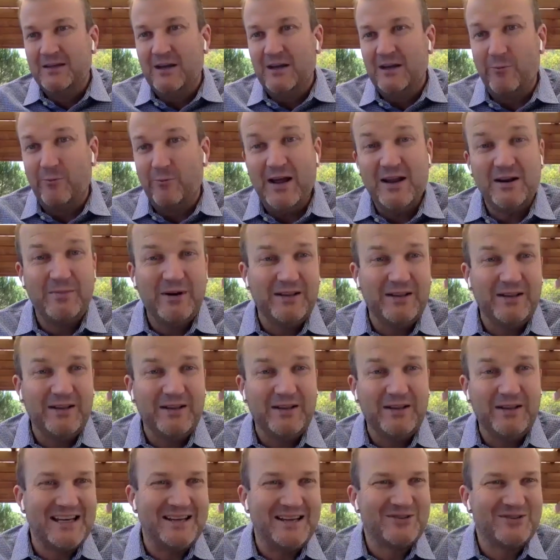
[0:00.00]
around about the
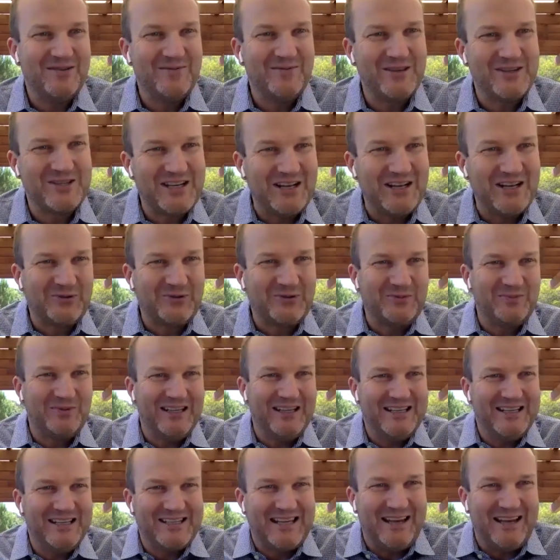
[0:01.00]
same time that shelter in
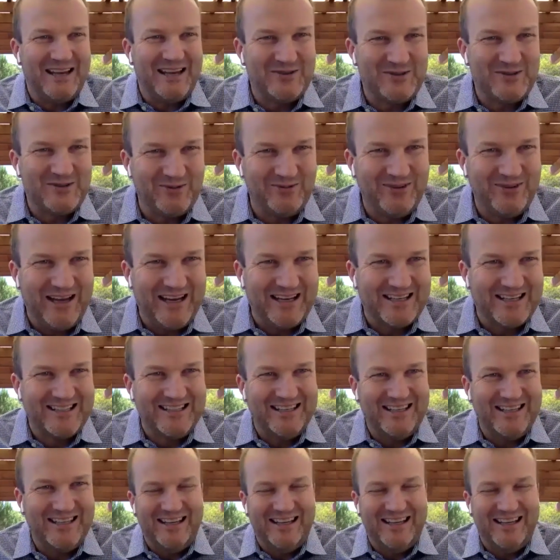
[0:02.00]
place came into effect